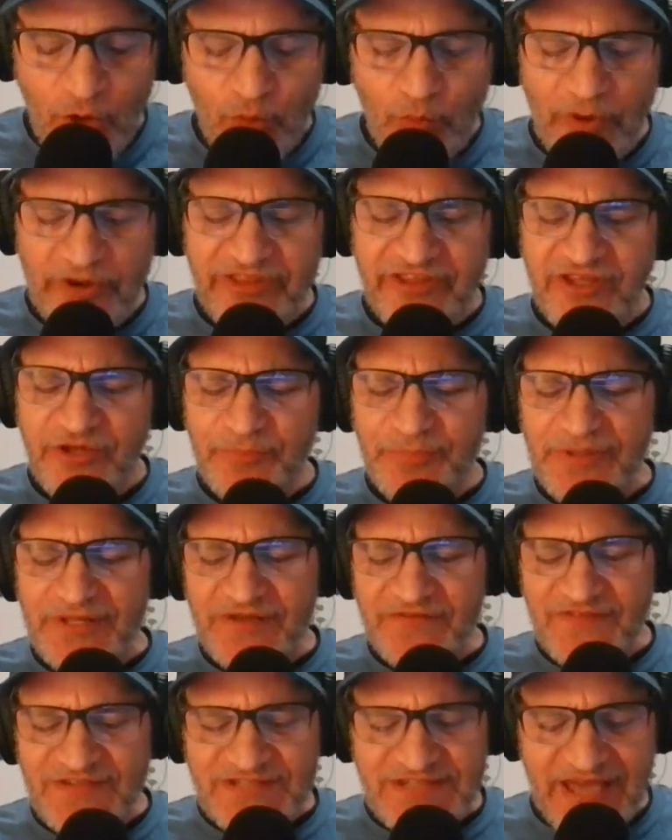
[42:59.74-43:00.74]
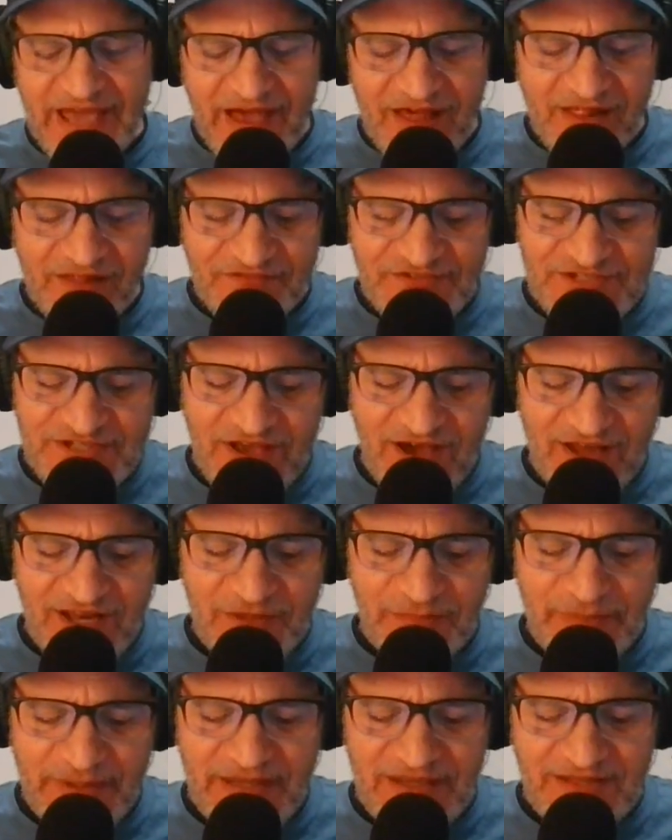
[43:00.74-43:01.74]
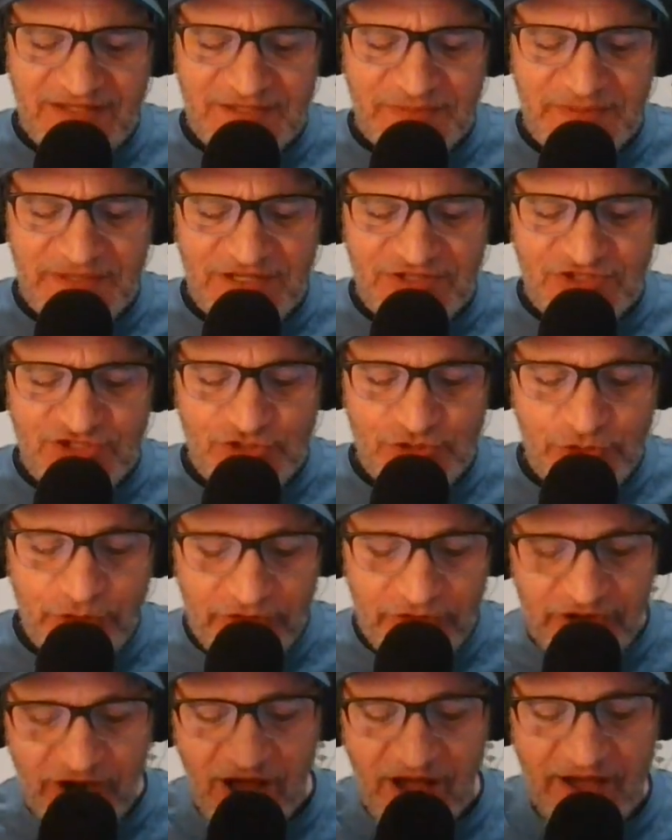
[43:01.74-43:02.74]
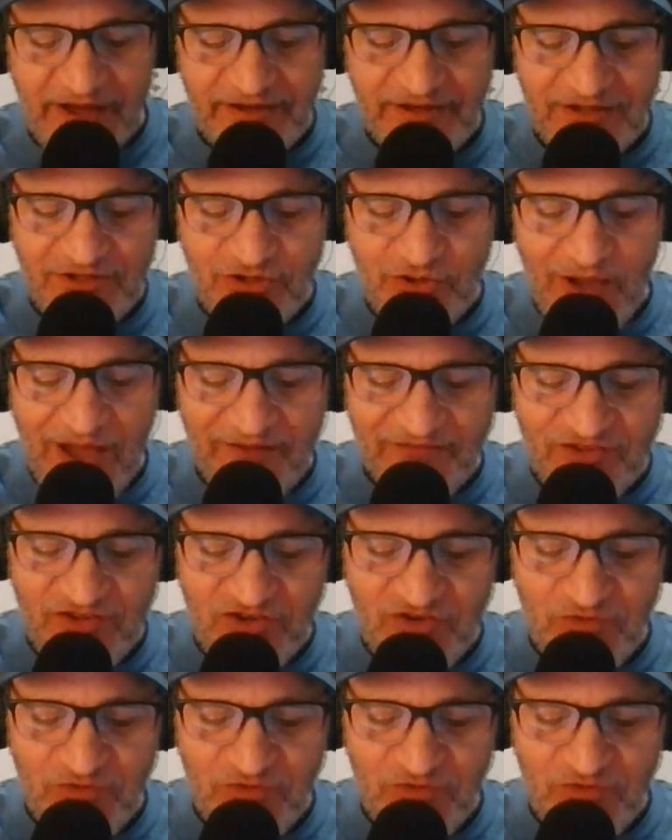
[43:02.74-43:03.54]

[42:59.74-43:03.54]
Whether you believe the tale of Sawney Bean to be true or not, you have to